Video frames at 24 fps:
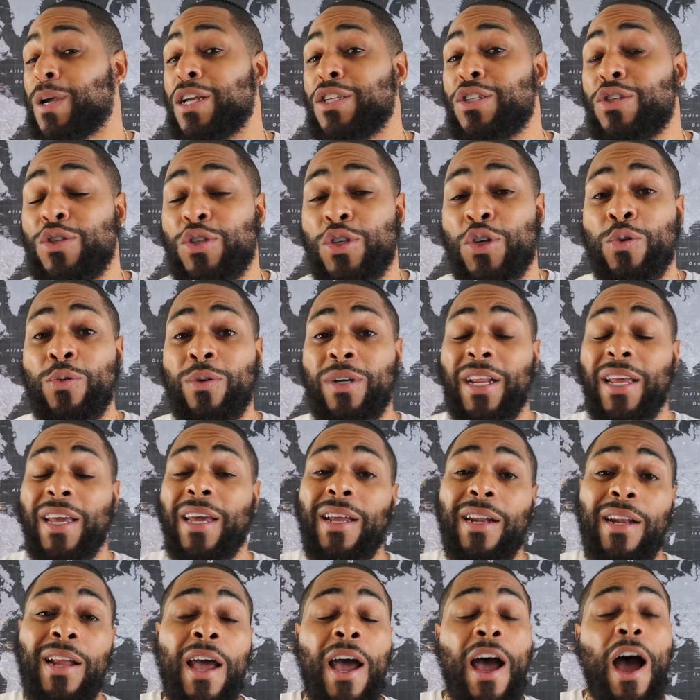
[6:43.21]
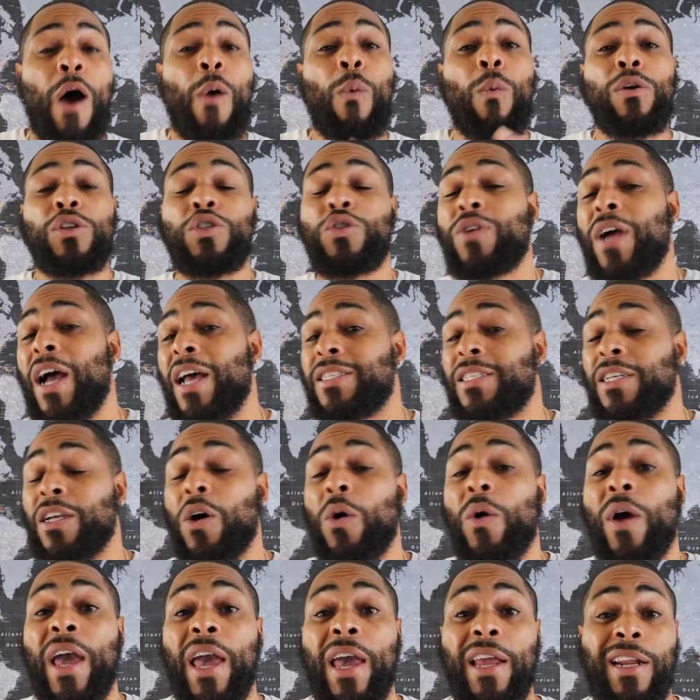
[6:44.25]
because you tuned in, I want you guys to
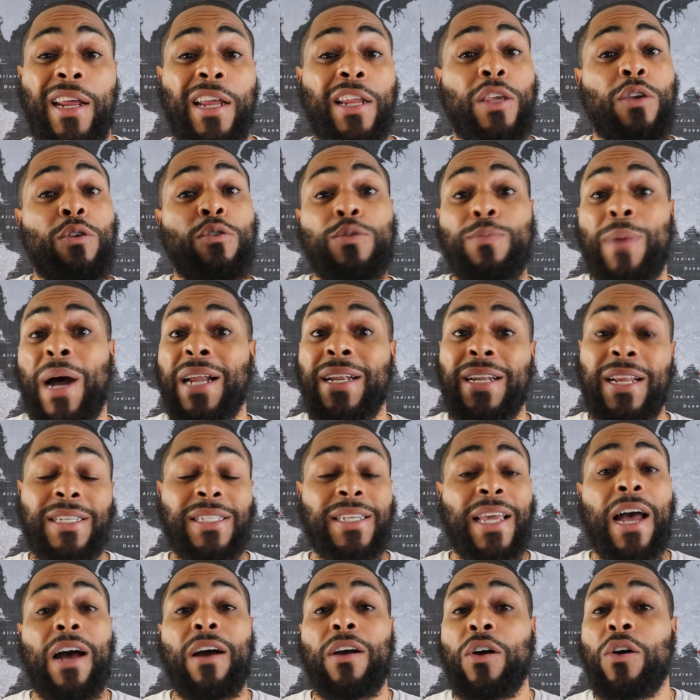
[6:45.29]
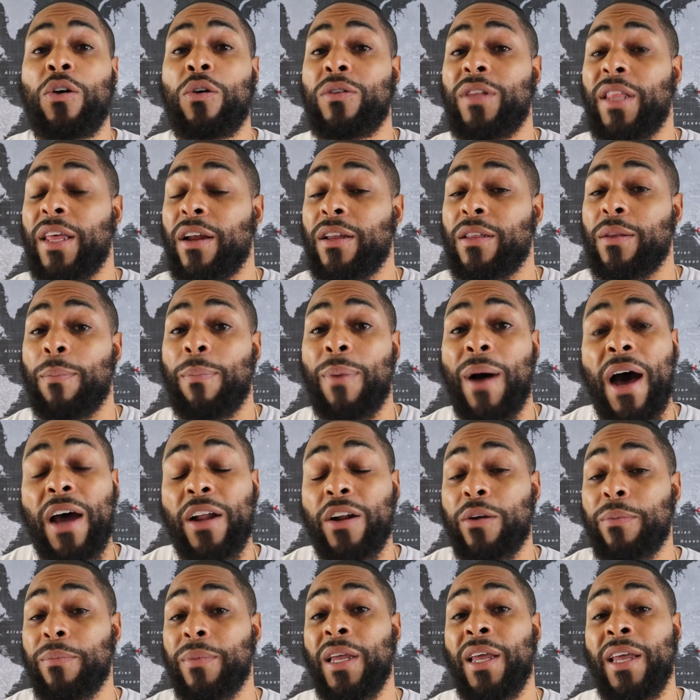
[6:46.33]
go ahead and use my discount code there at the
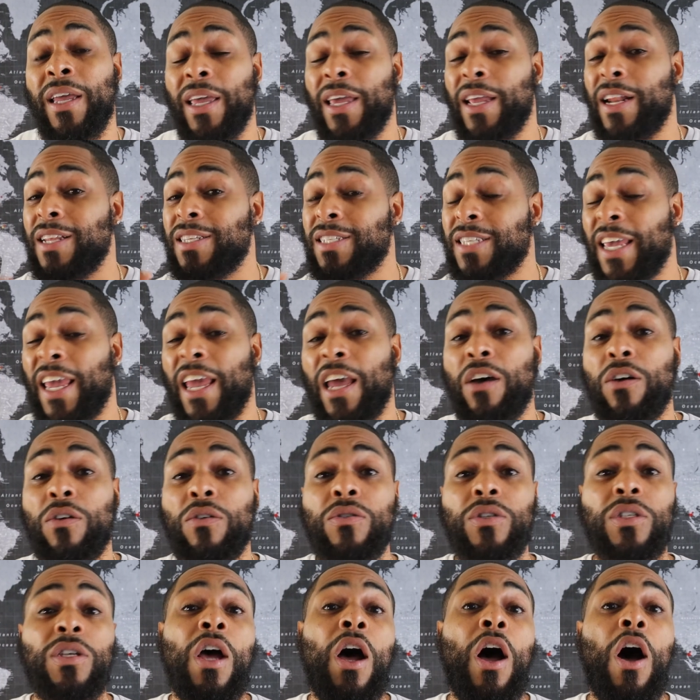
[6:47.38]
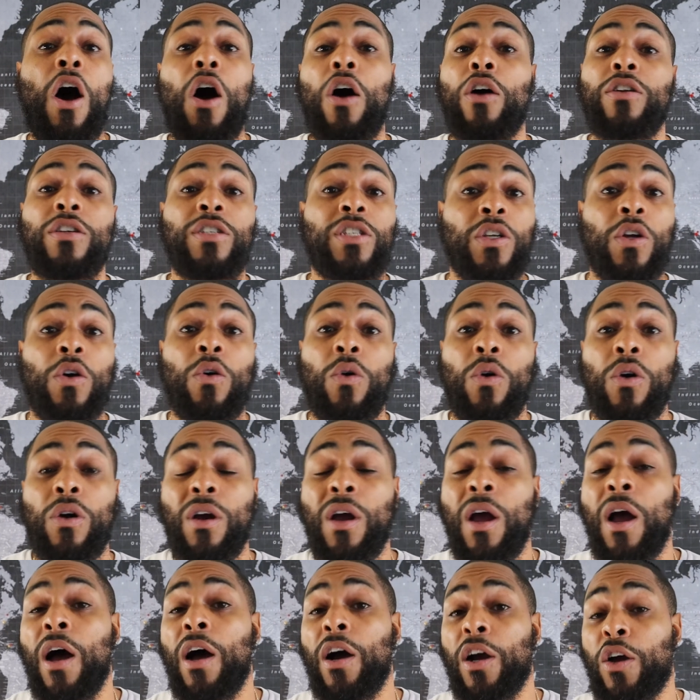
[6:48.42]
bottom. It is
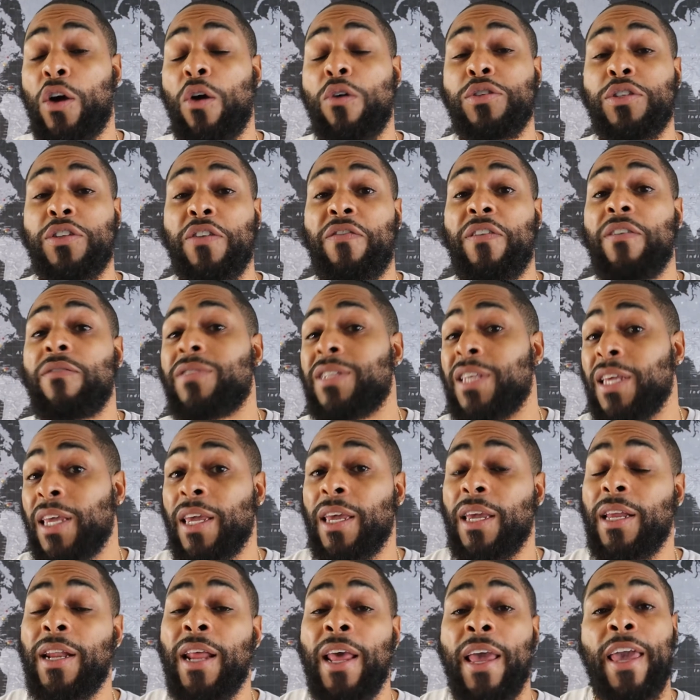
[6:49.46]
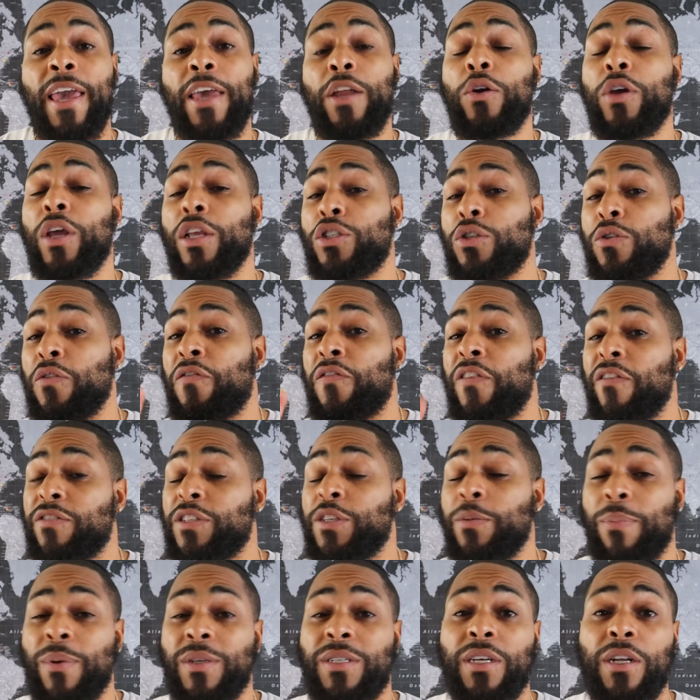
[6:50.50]
Kels_Acosta15. It'll get you
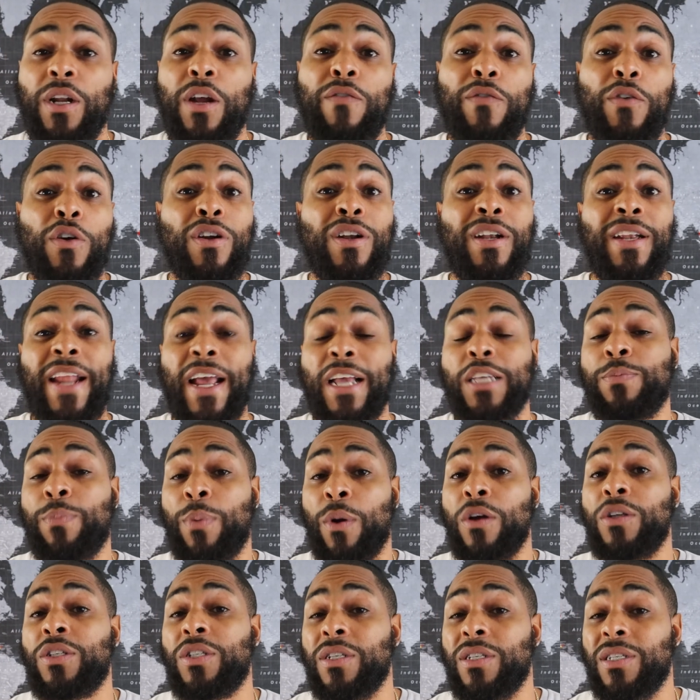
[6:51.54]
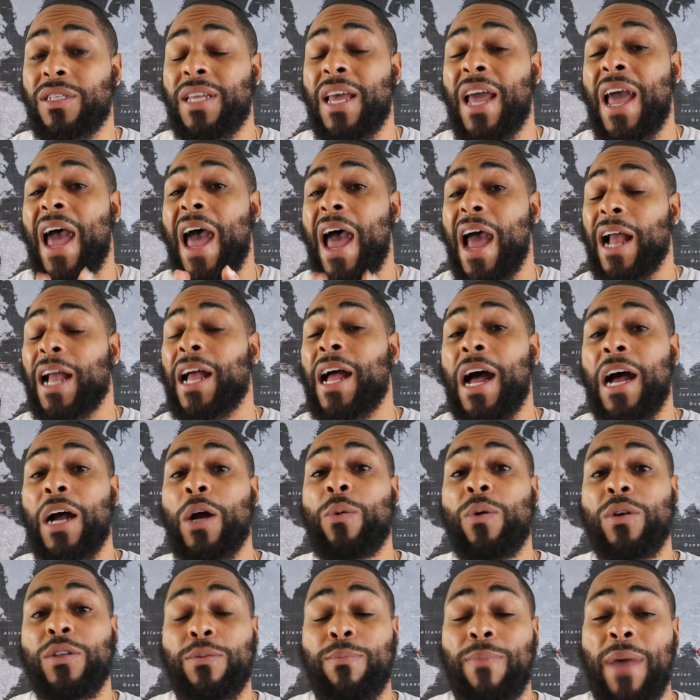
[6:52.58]
15% off your next purchase at
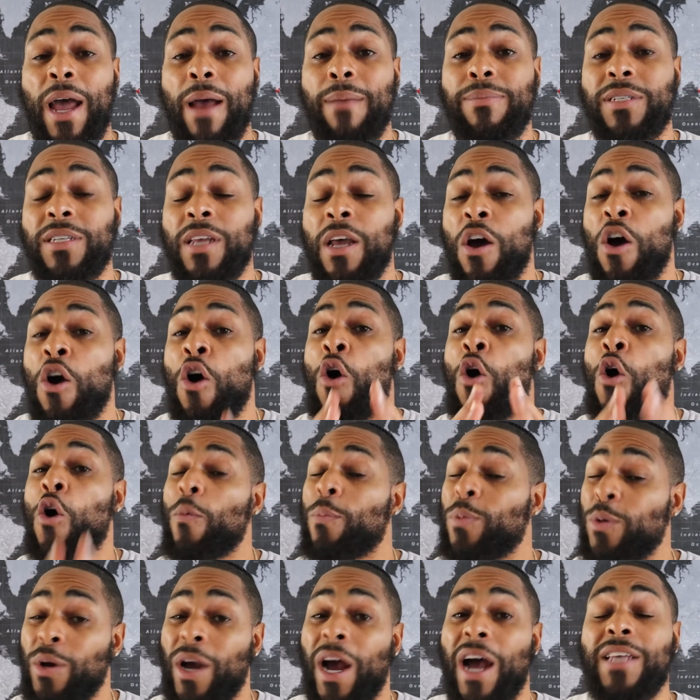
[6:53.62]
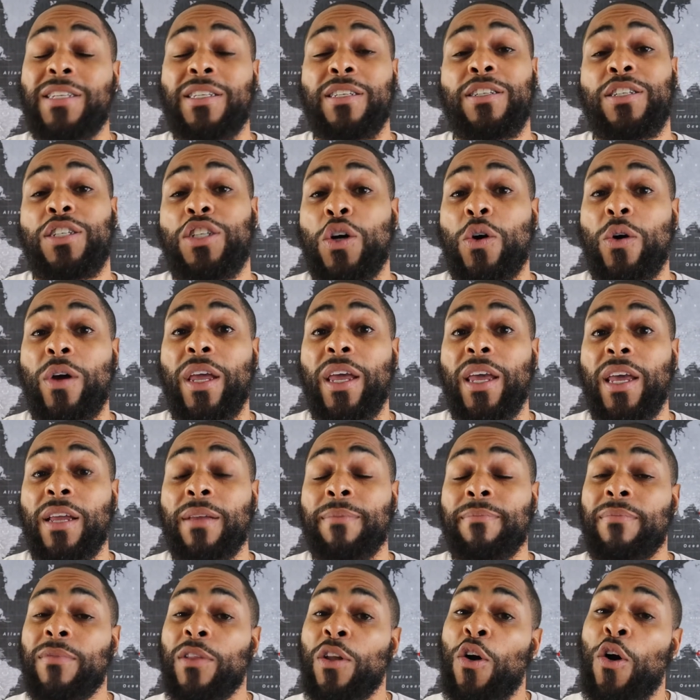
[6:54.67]
Conquest Maps. Hope you guys enjoy it.
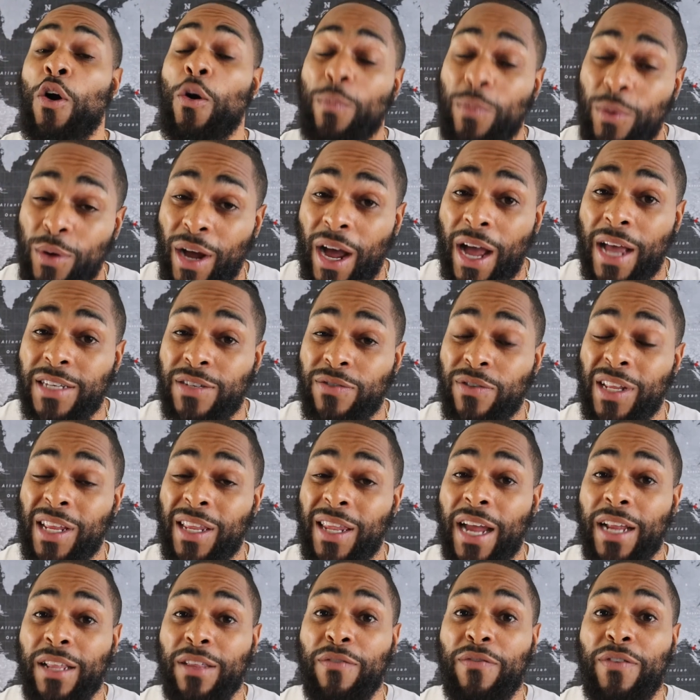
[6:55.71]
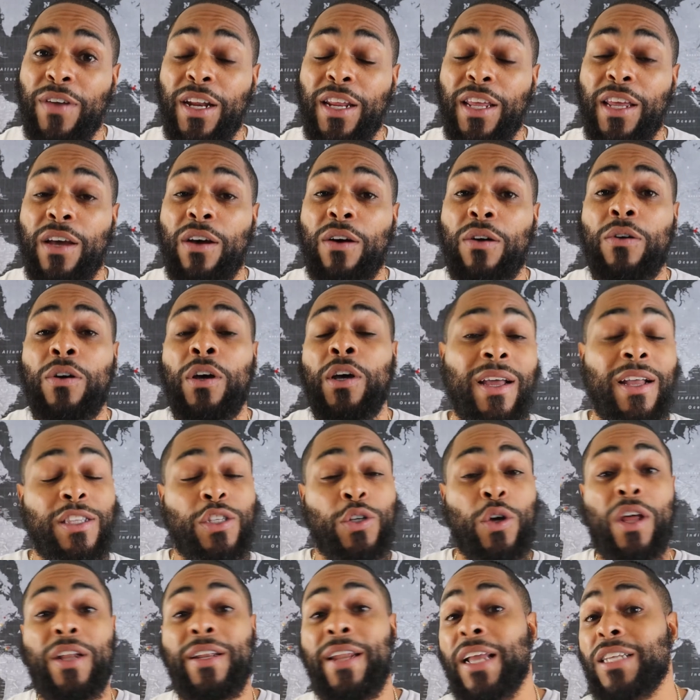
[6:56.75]
Hope you guys really like the video.
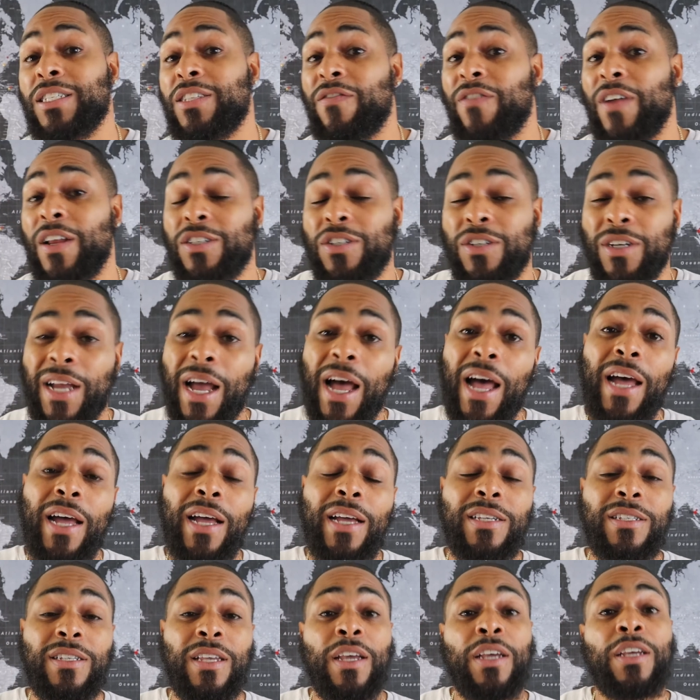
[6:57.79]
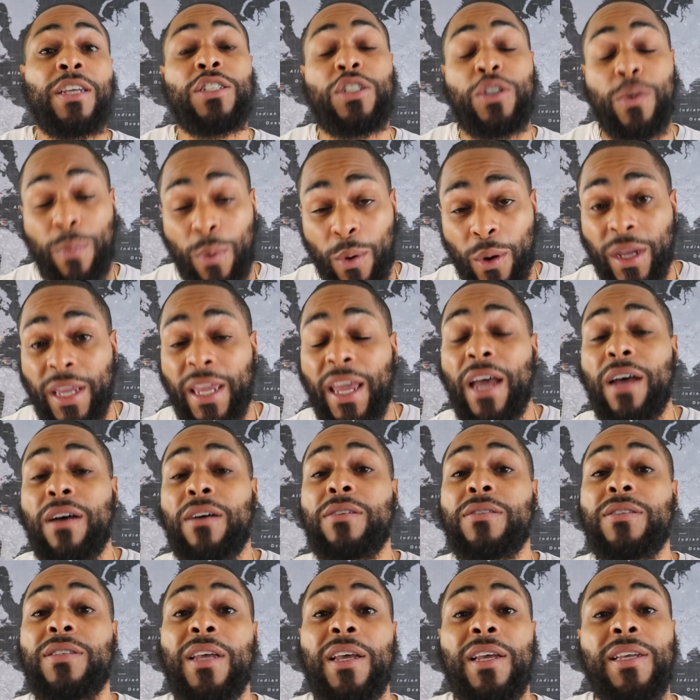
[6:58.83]
Until our next adventure, guys, it's your boy
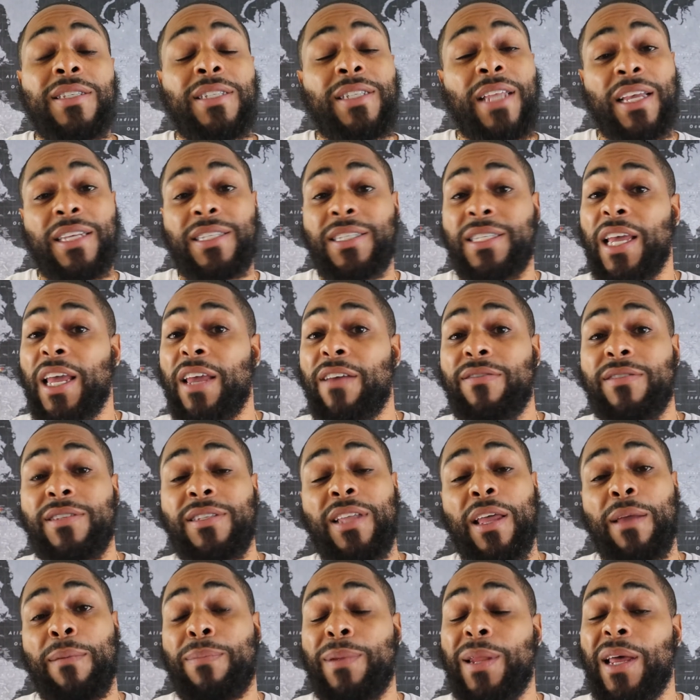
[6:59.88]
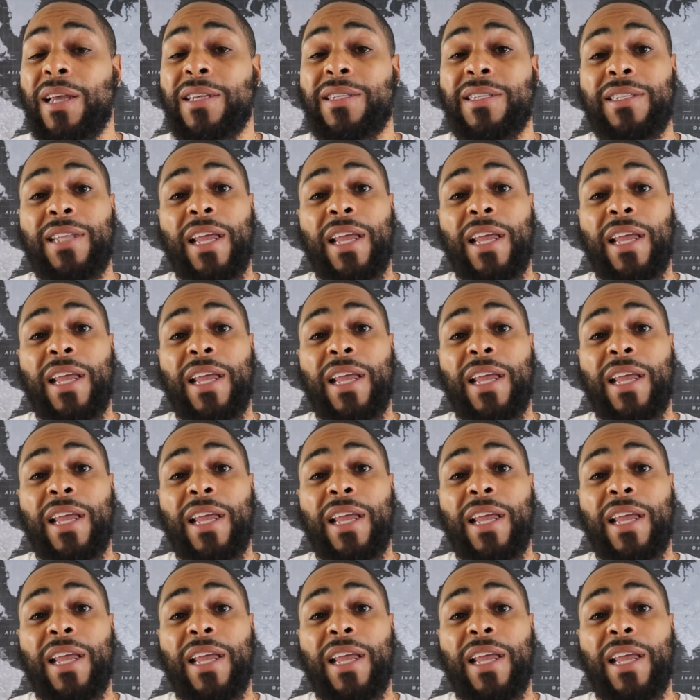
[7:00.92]
Kels. Stay safe, stay blessed,